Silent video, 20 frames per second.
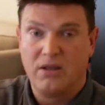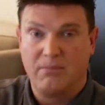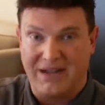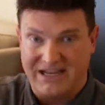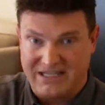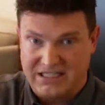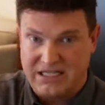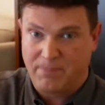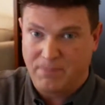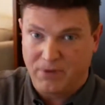
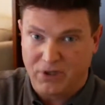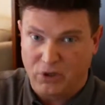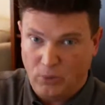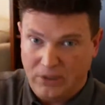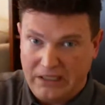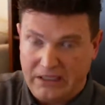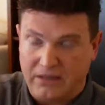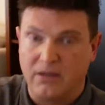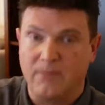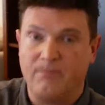My typical
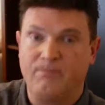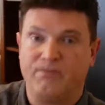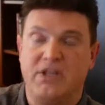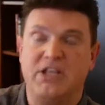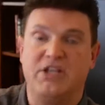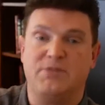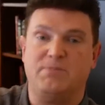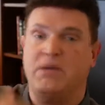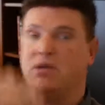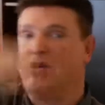week
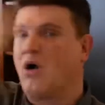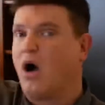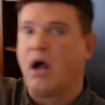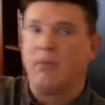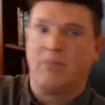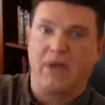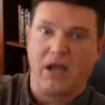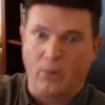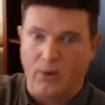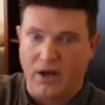is
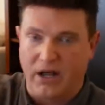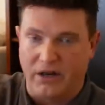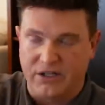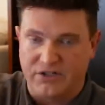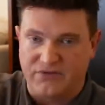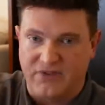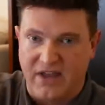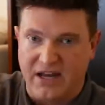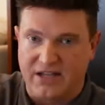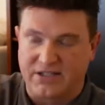beyond my
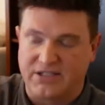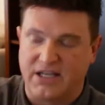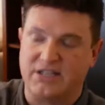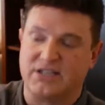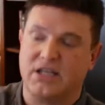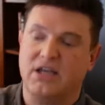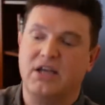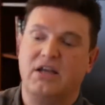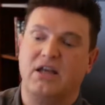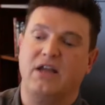wildest
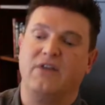fantasies.